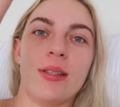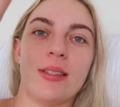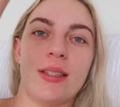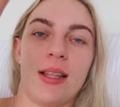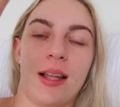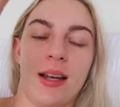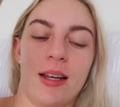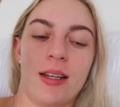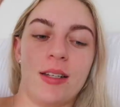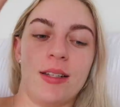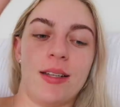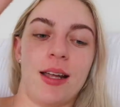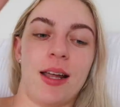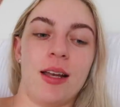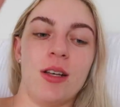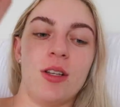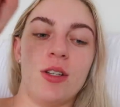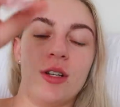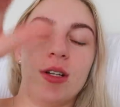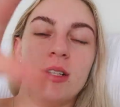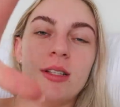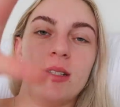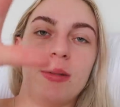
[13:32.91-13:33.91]
set
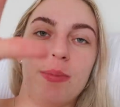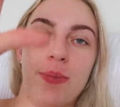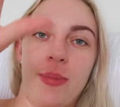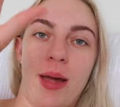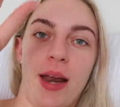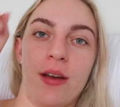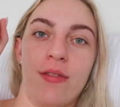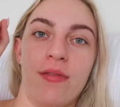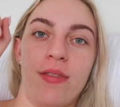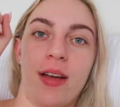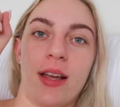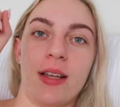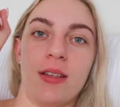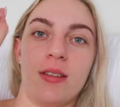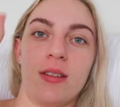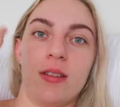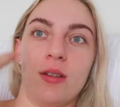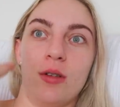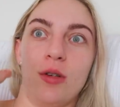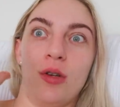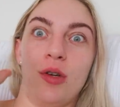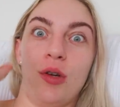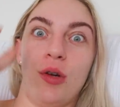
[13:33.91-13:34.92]
intentions,
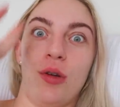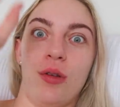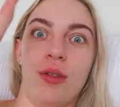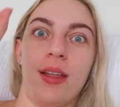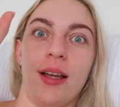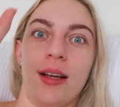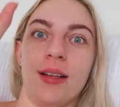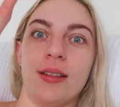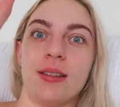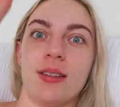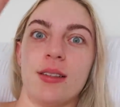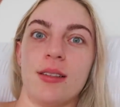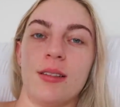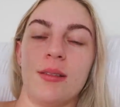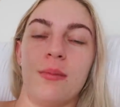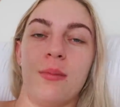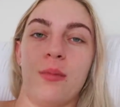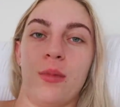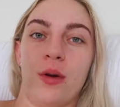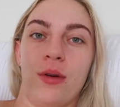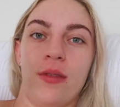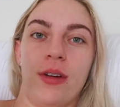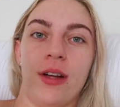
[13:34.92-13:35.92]
manifest new things
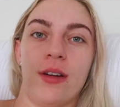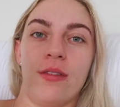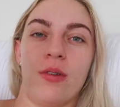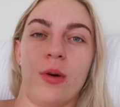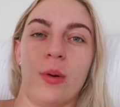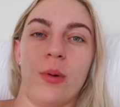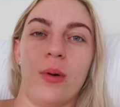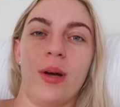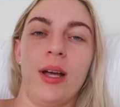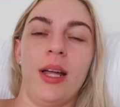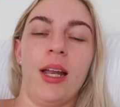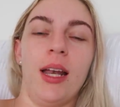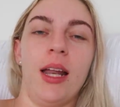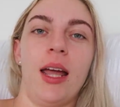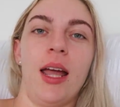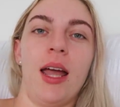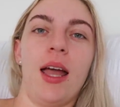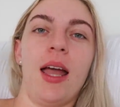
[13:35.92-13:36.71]
moving forward.